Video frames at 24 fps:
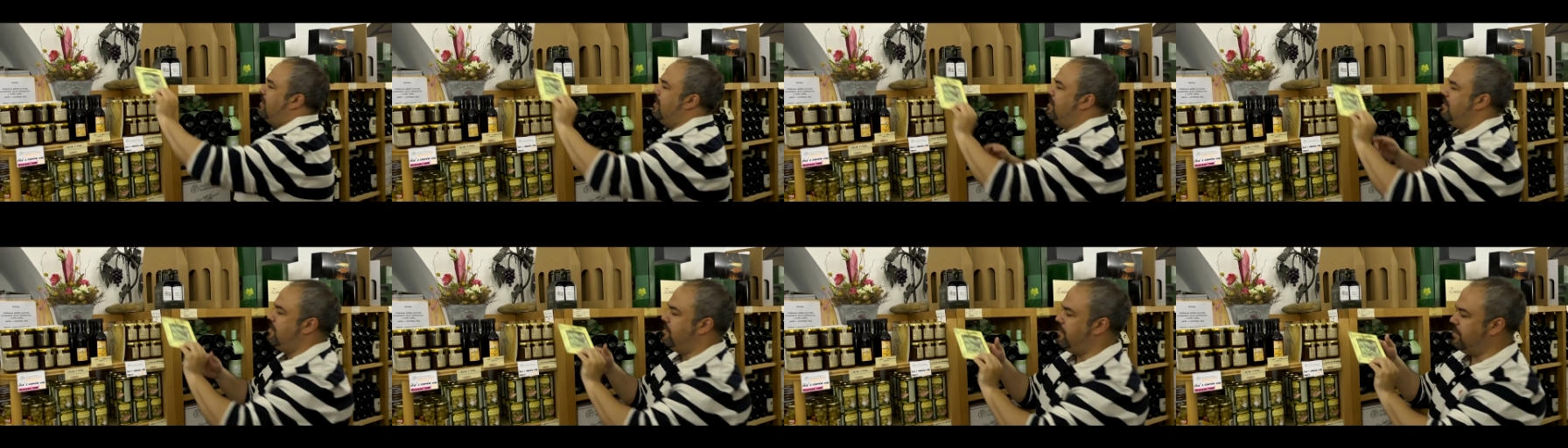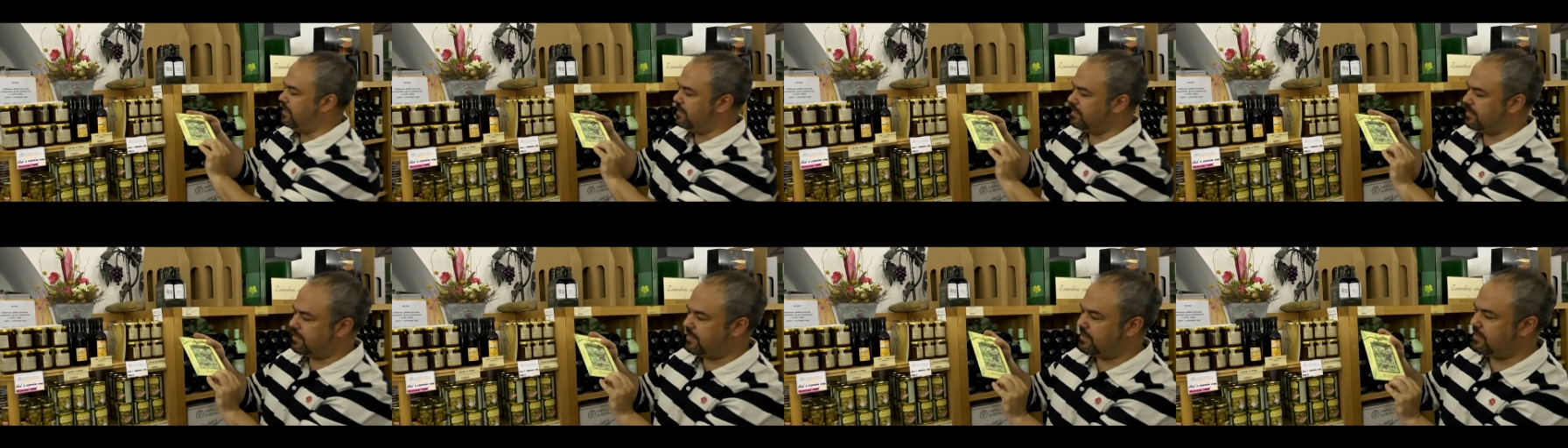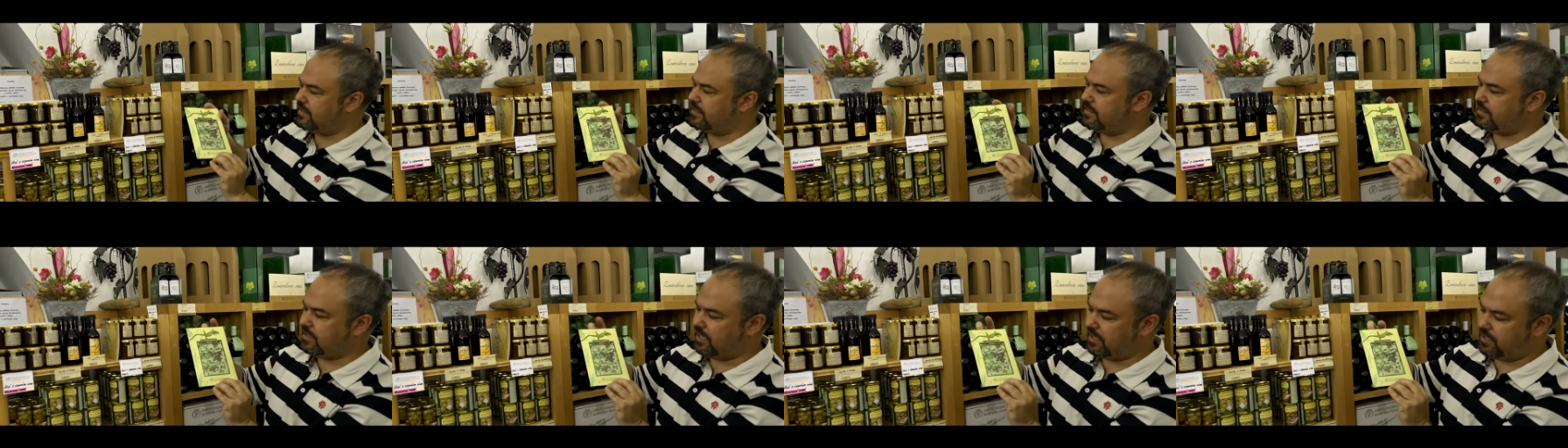things
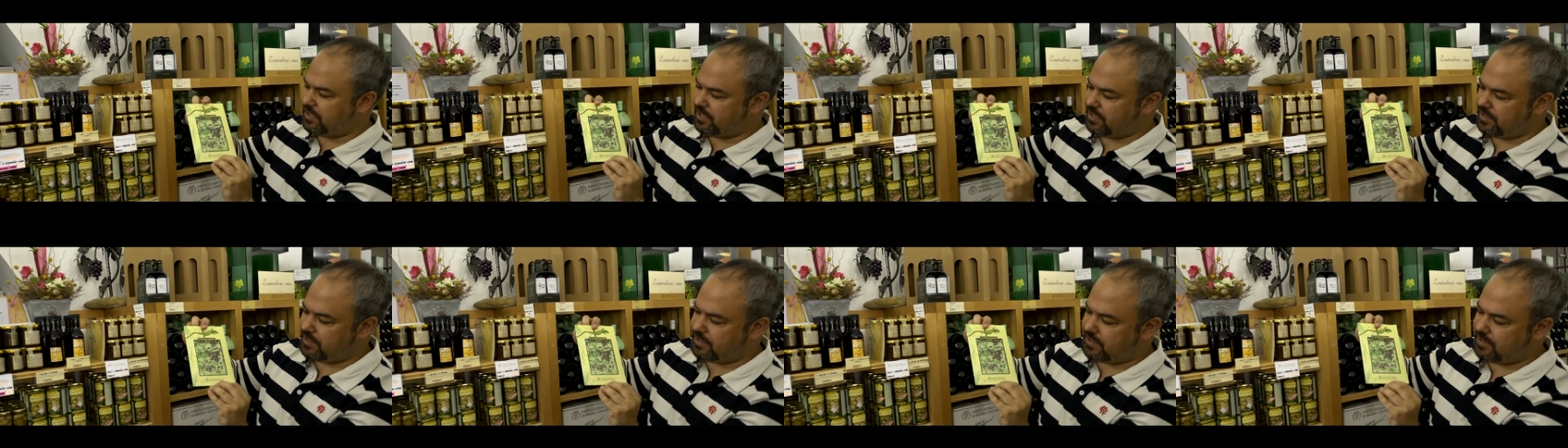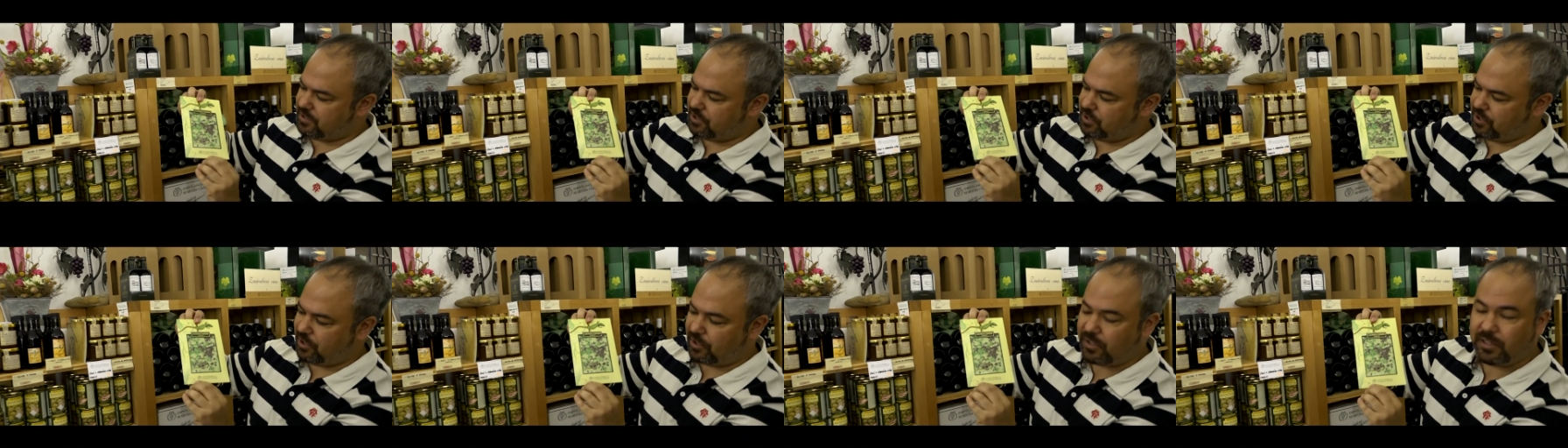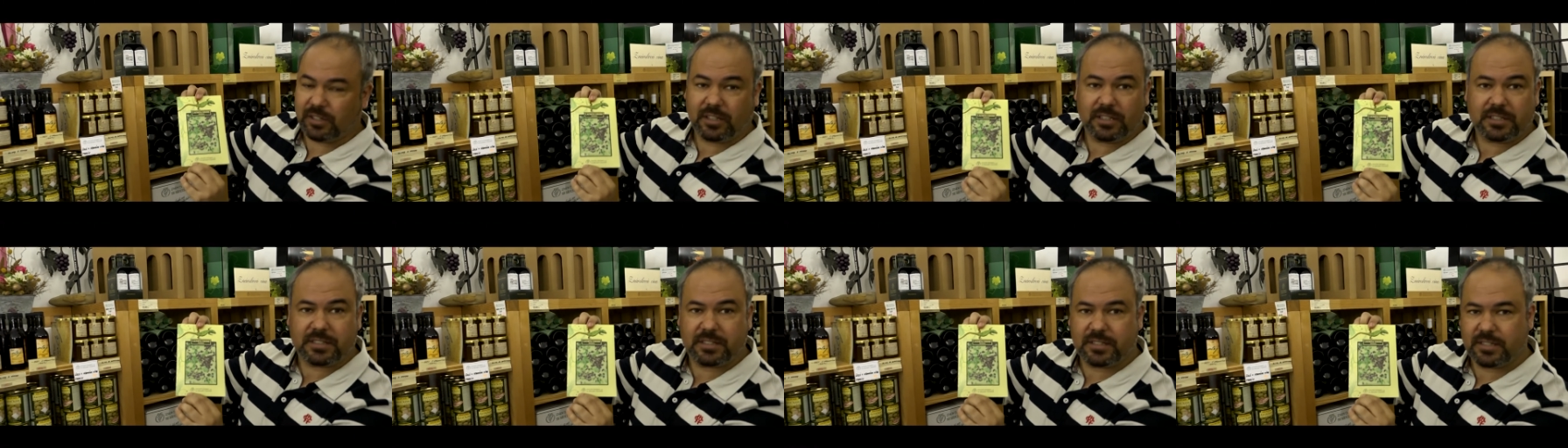such as
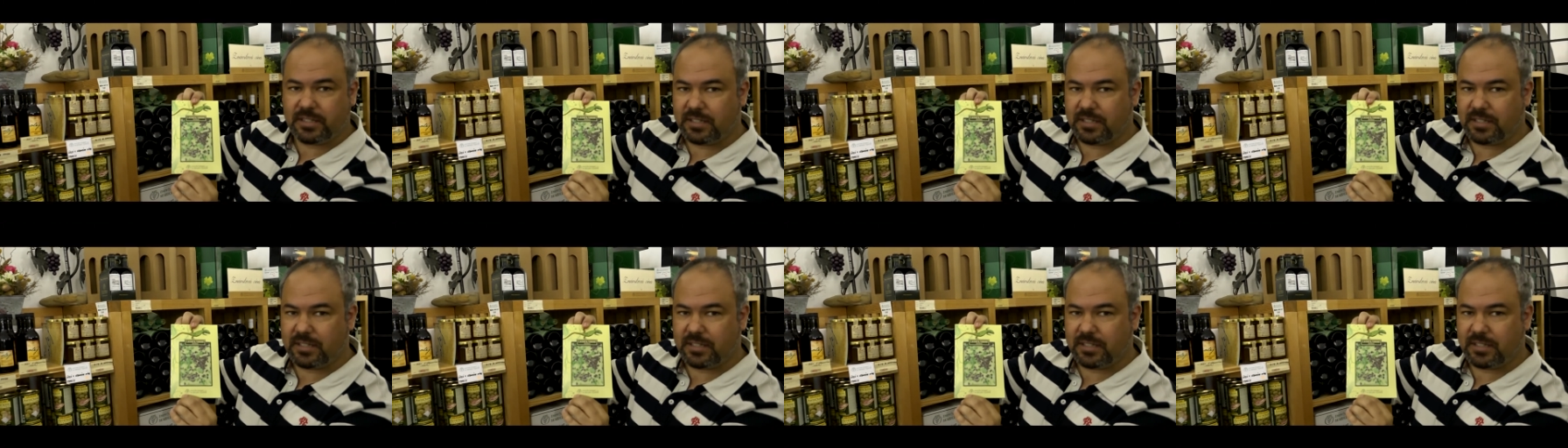chocolate